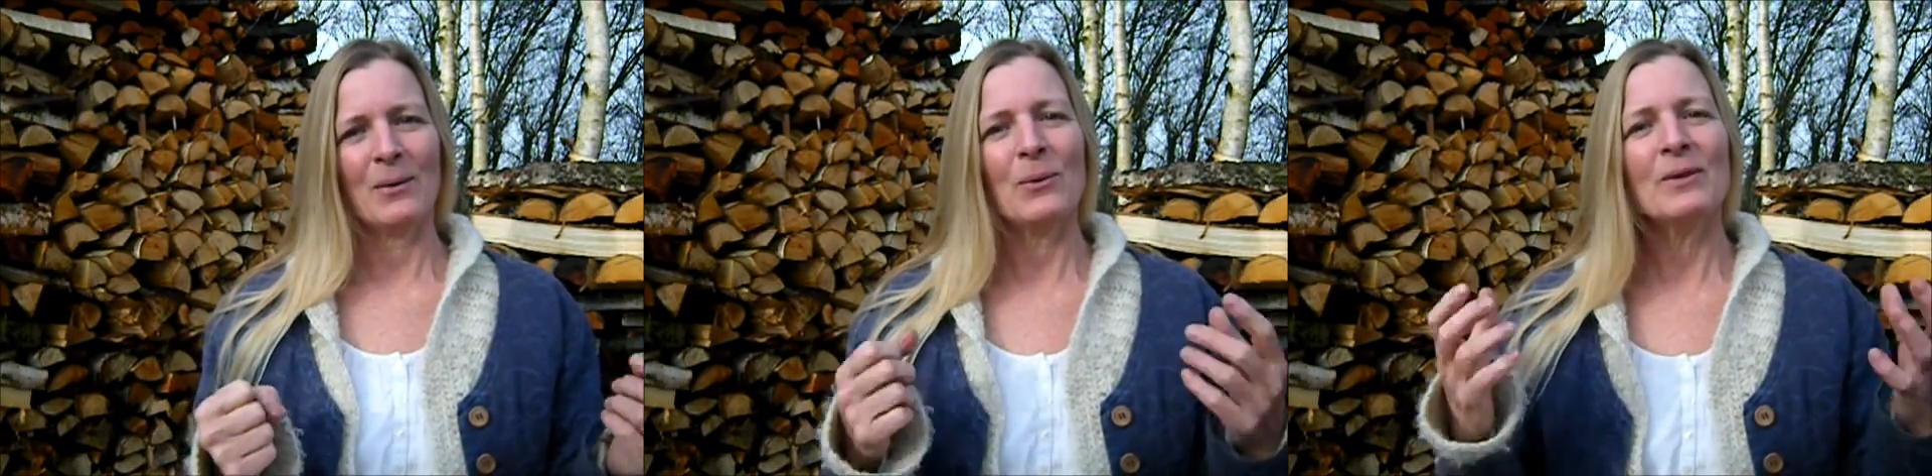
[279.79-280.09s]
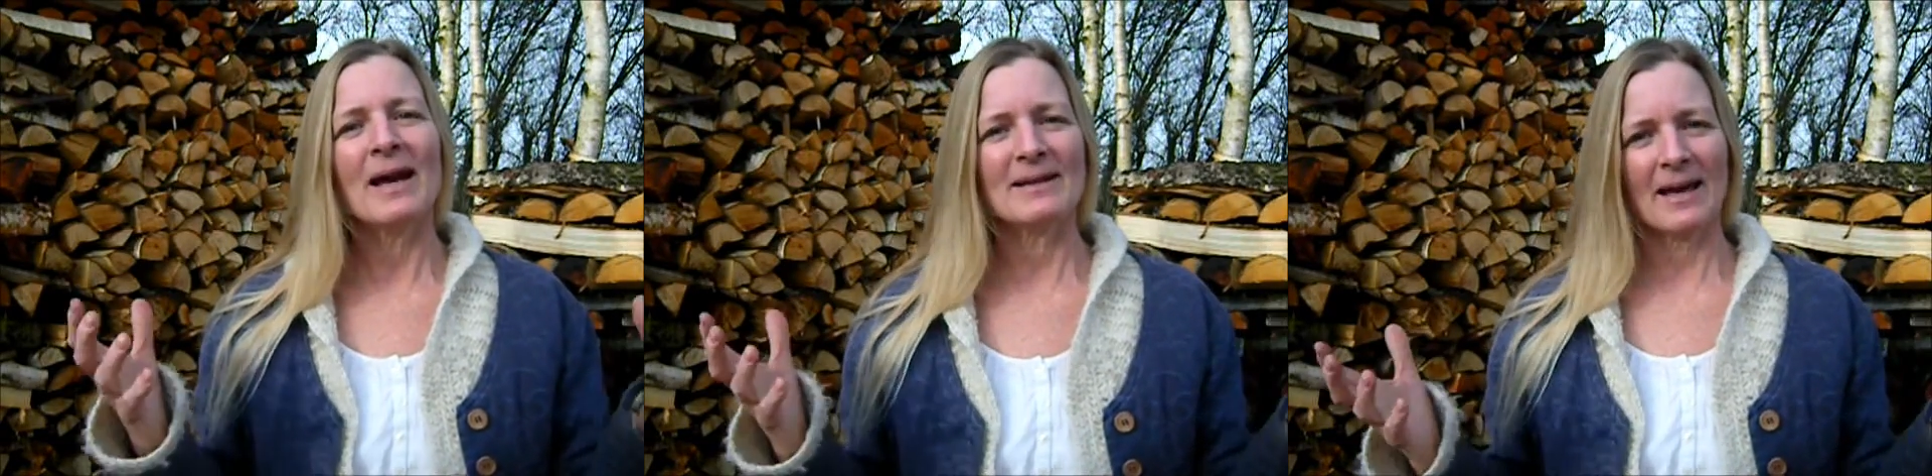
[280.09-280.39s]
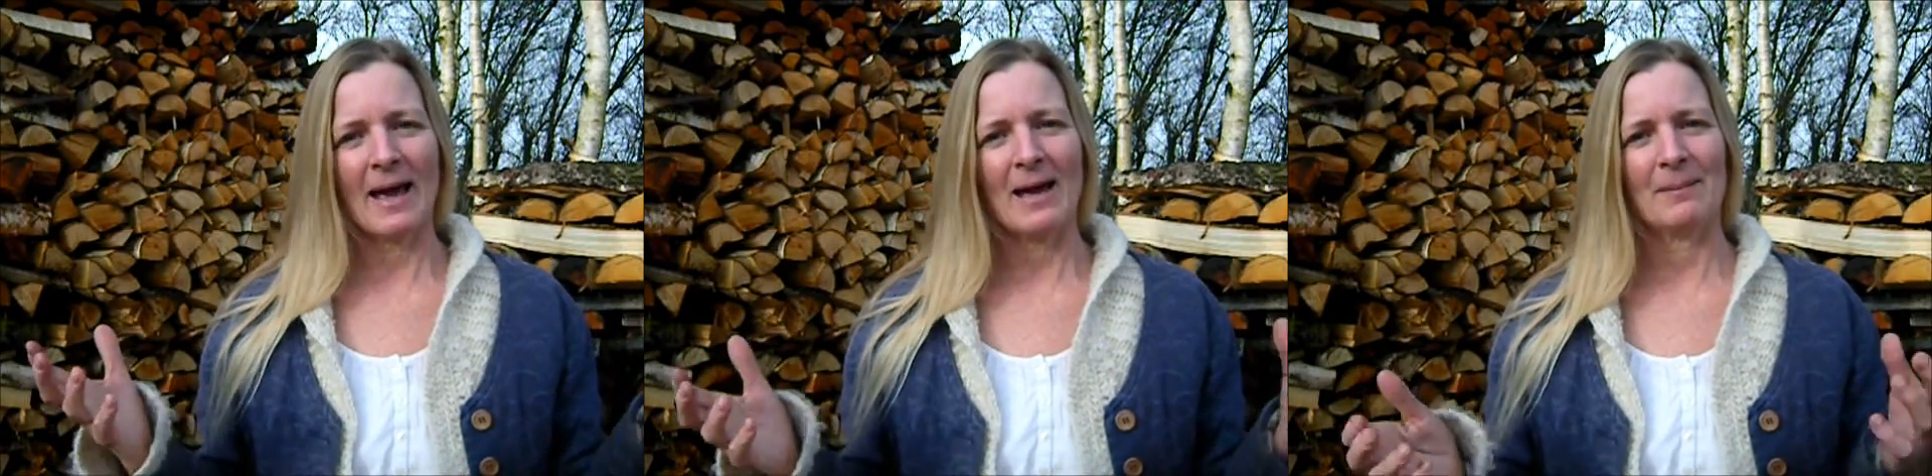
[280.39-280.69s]
All
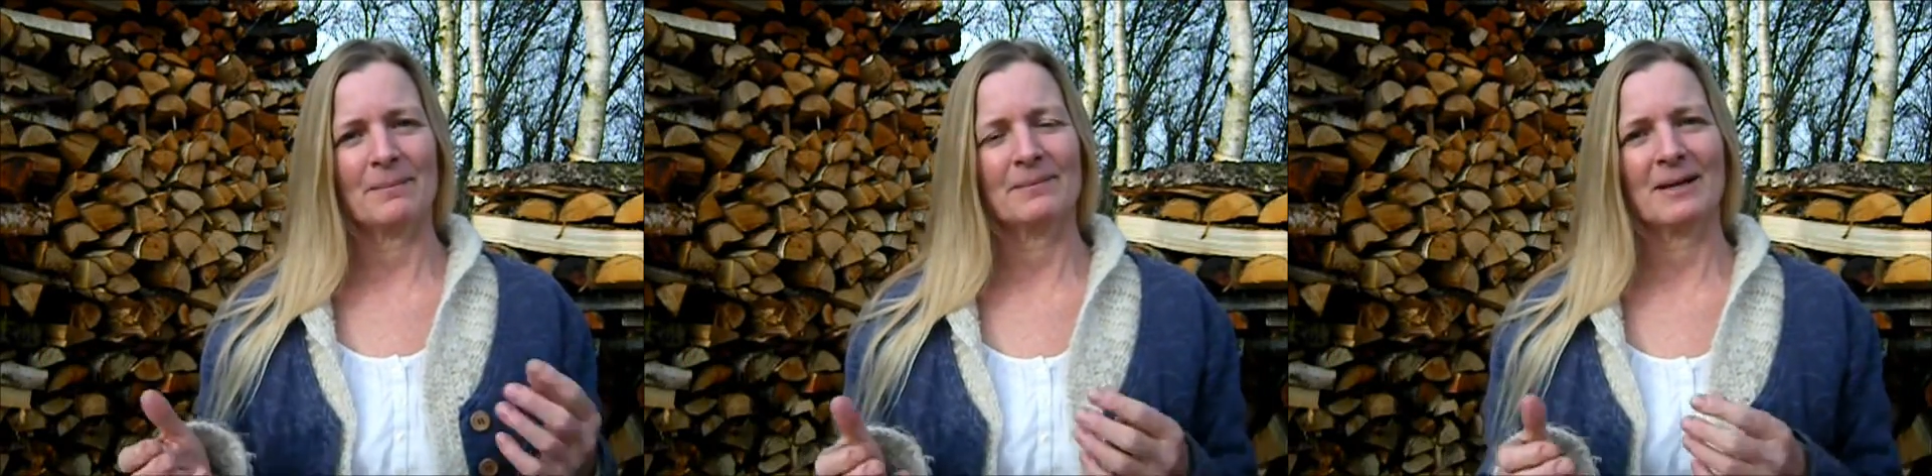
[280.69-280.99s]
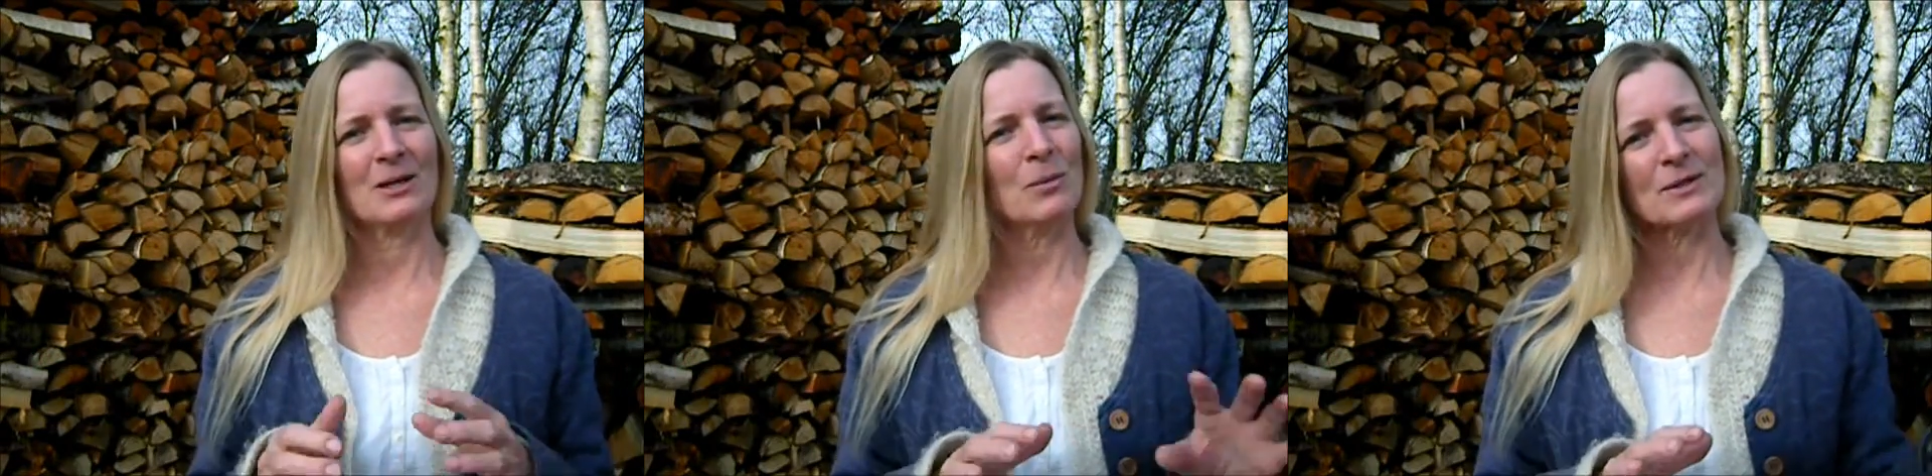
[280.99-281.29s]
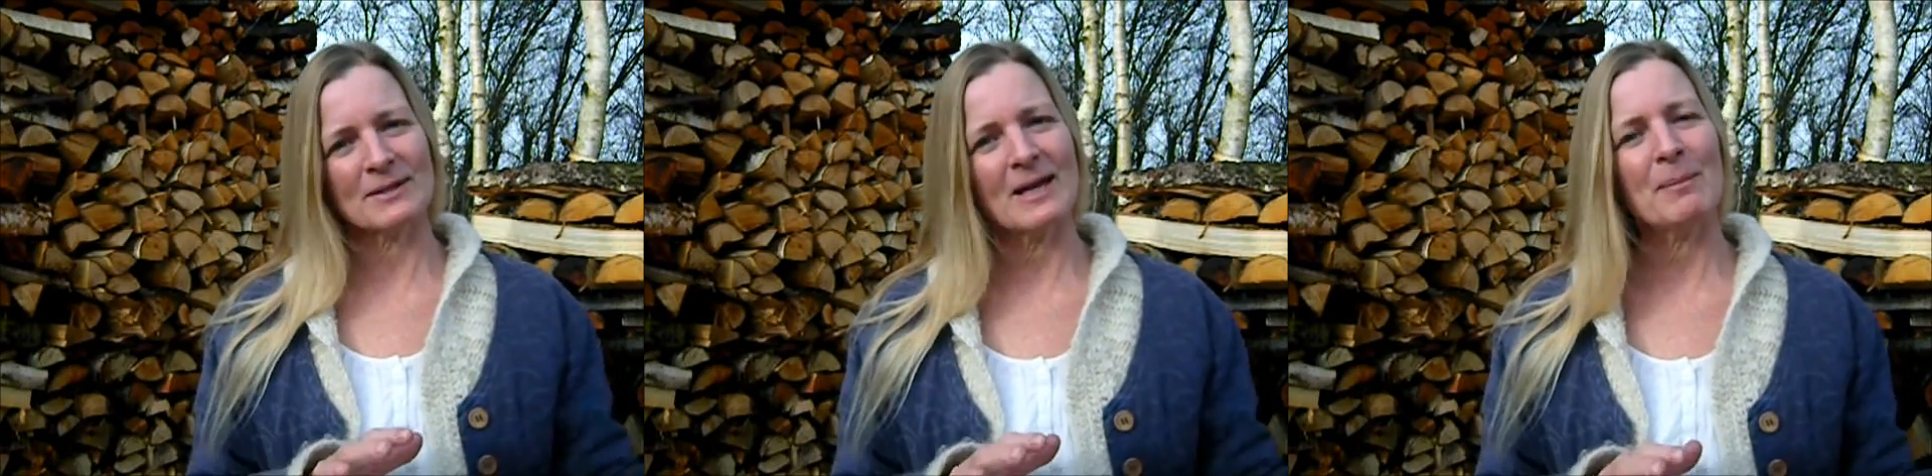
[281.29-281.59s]
that came, and it
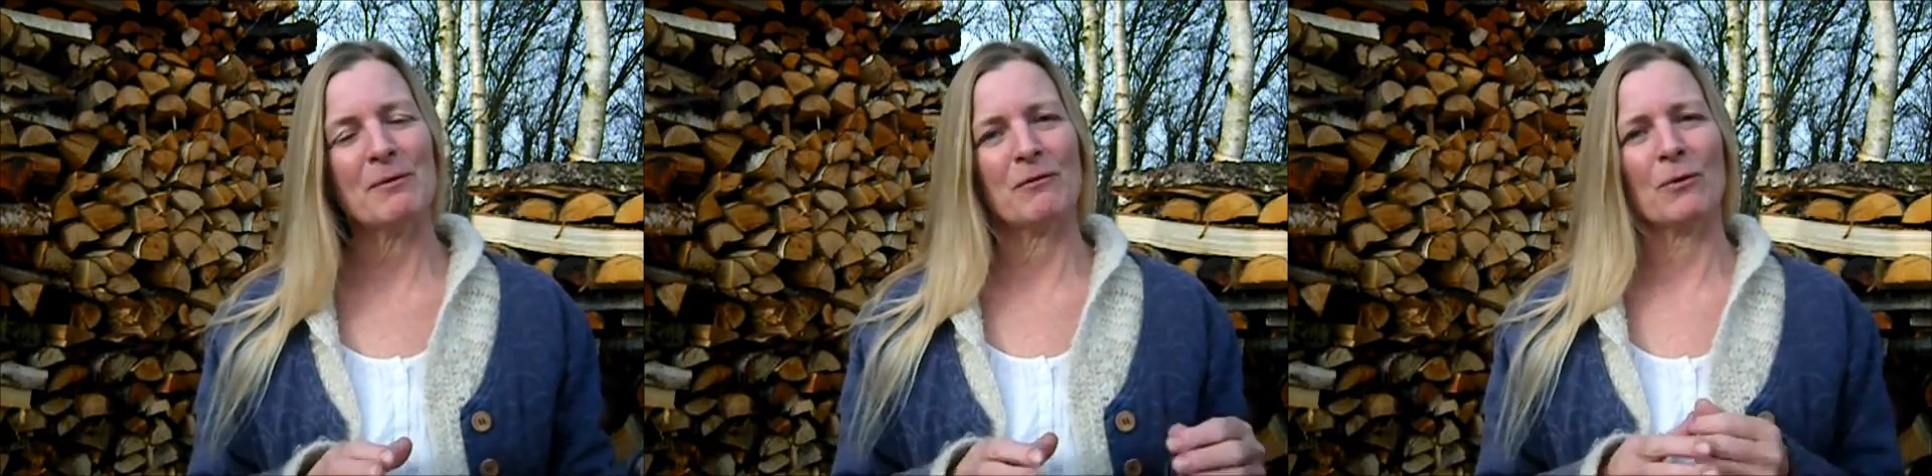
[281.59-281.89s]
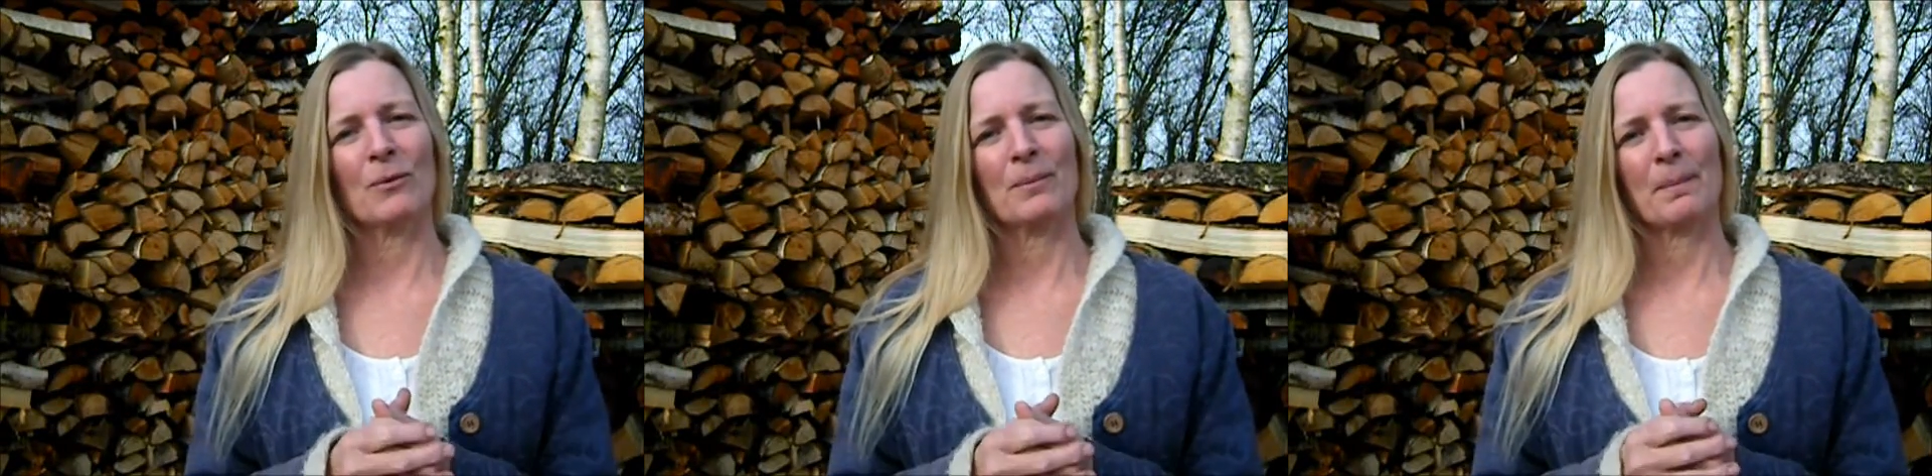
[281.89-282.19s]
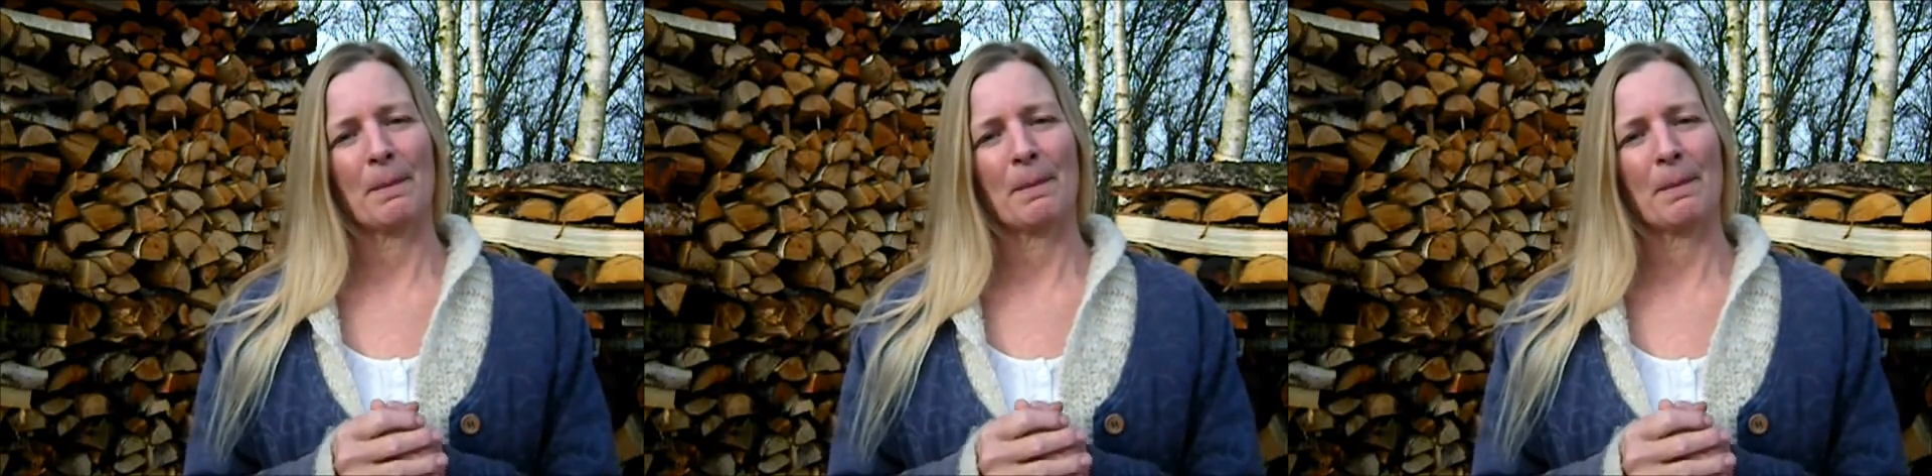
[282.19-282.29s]
wasn't there before.